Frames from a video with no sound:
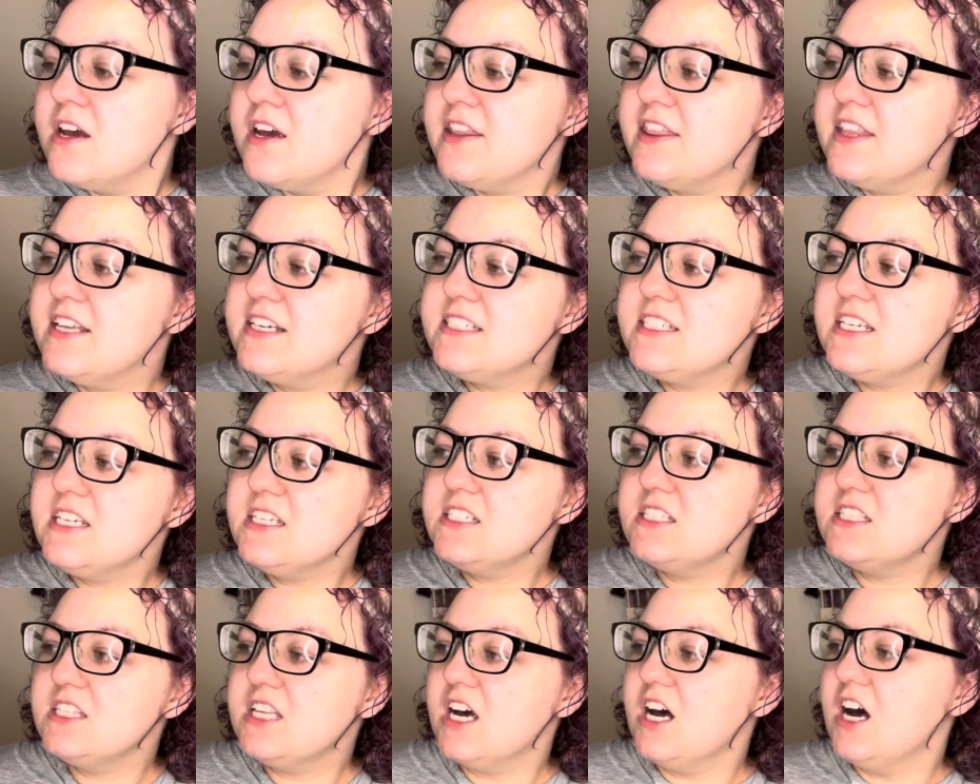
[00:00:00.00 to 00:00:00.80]
This
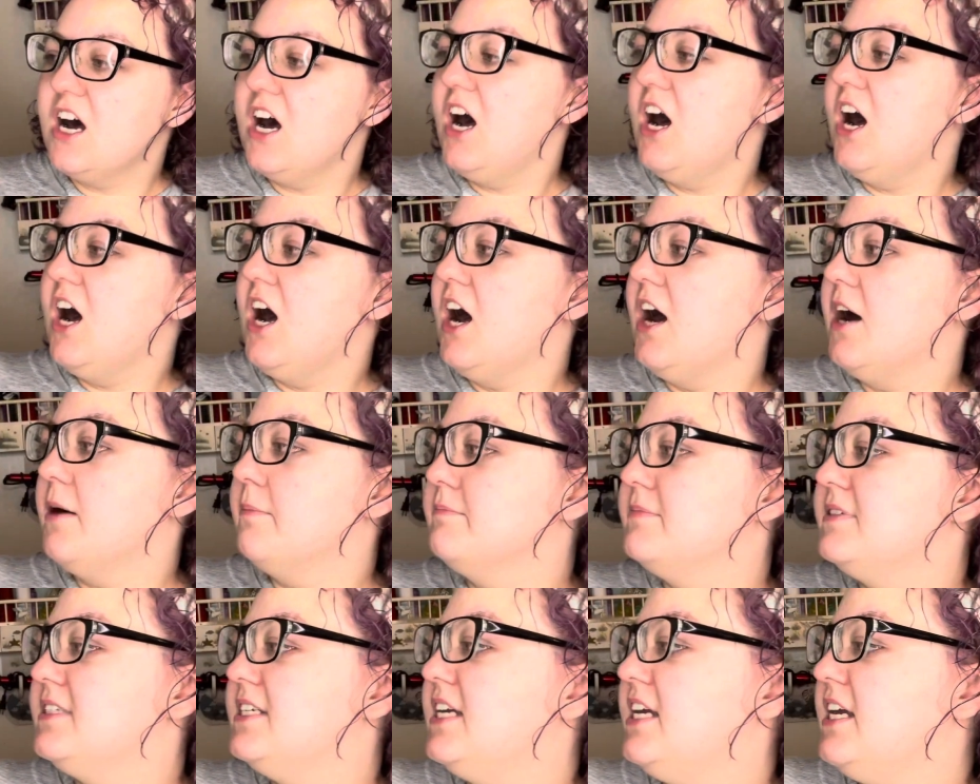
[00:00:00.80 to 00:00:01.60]
is
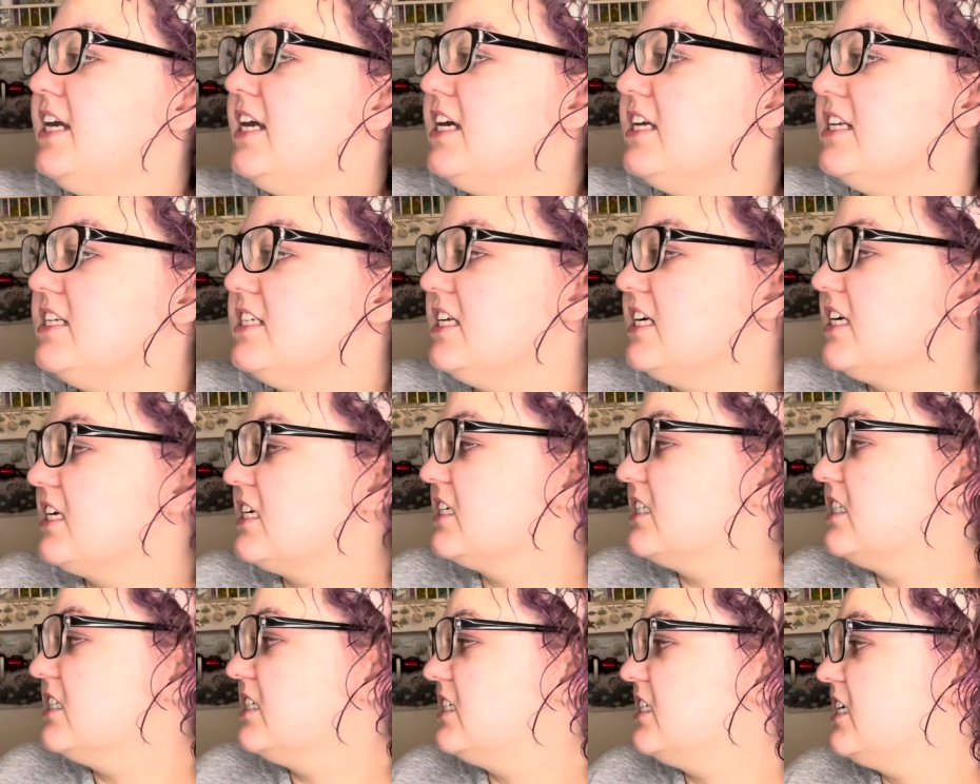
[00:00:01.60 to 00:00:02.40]
the T.
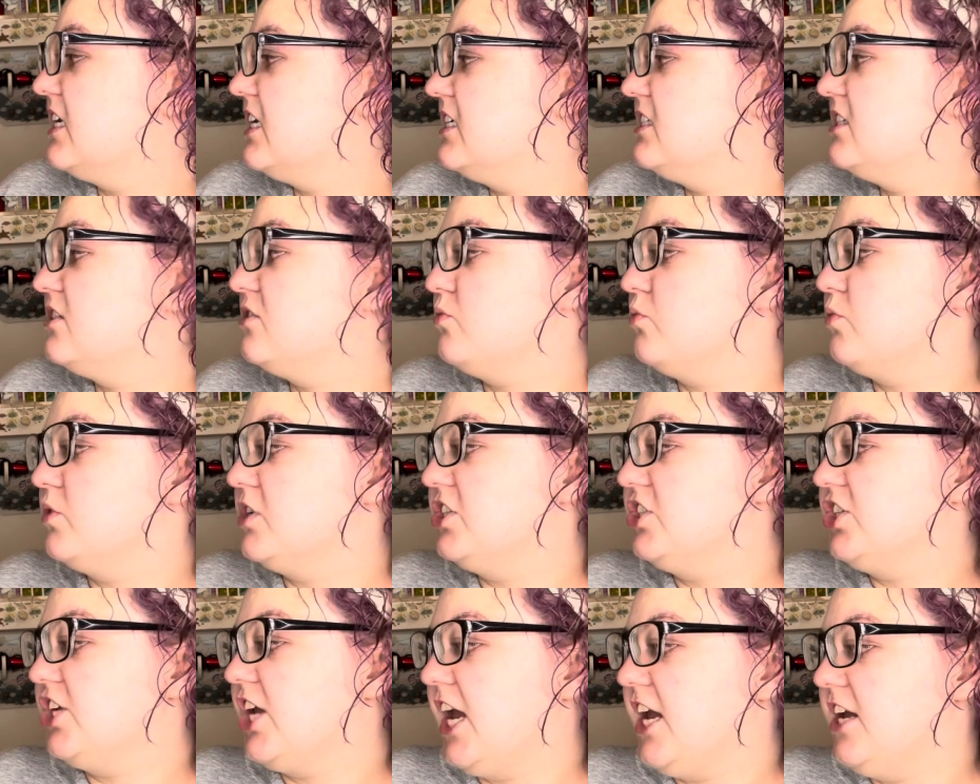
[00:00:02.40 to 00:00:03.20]
Dickinson's
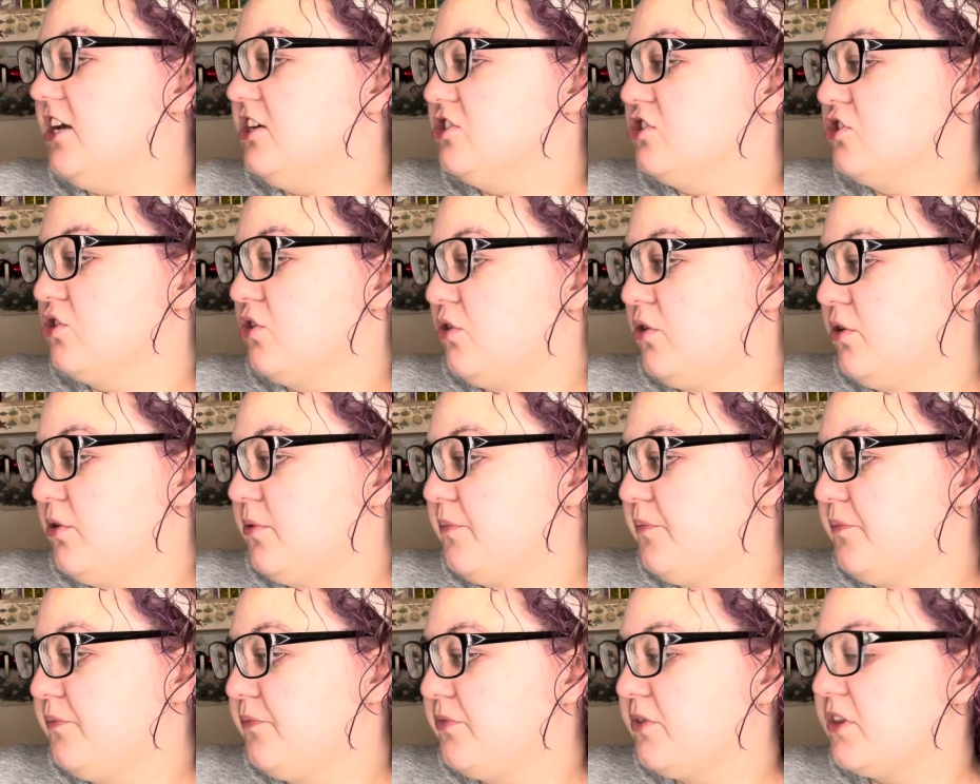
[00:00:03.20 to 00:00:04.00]
Witch
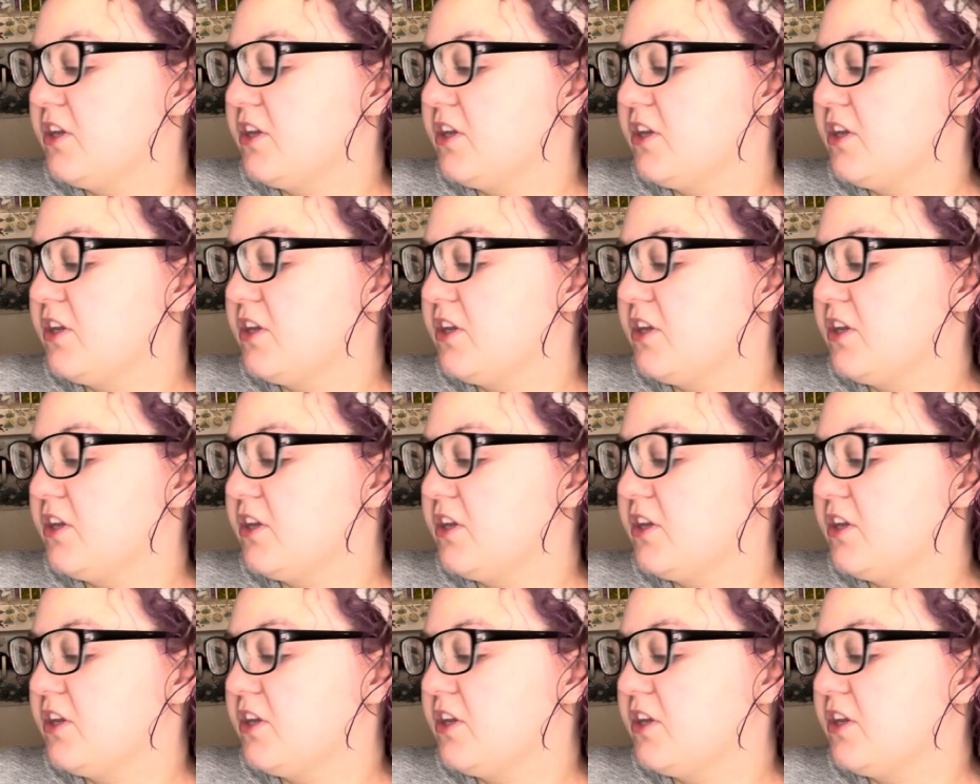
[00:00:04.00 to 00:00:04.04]
Hazel.